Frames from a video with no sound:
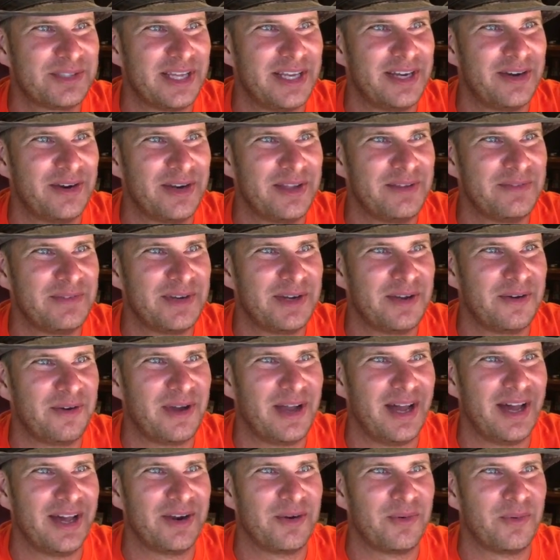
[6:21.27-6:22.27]
They don't even know
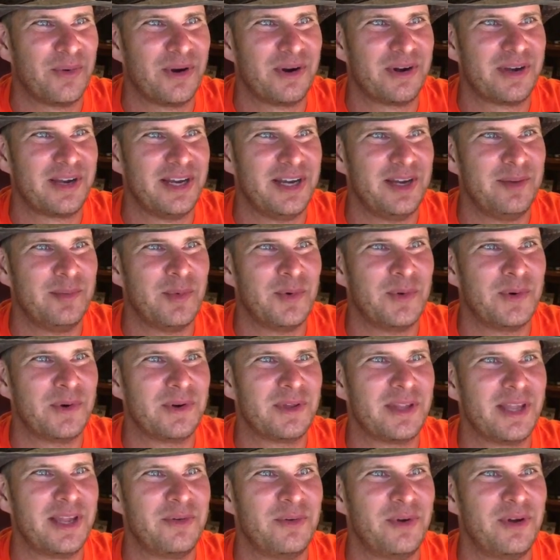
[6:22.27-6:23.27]
how to work
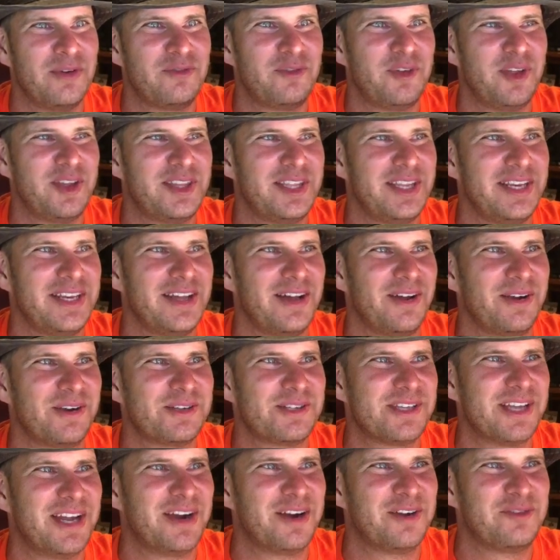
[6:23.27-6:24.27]
anymore. They want
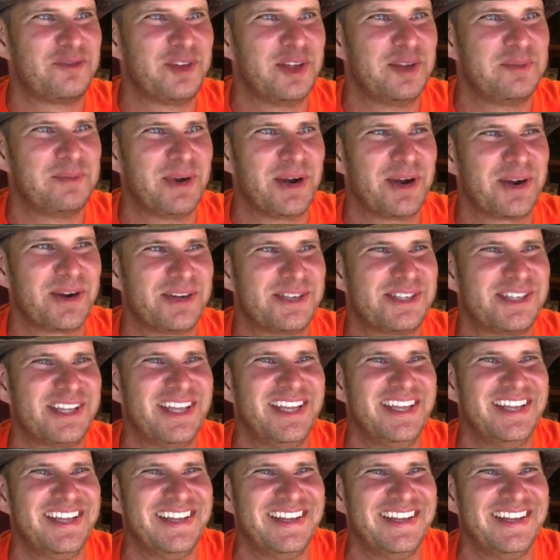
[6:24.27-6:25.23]
$15 an hour to flip burgers.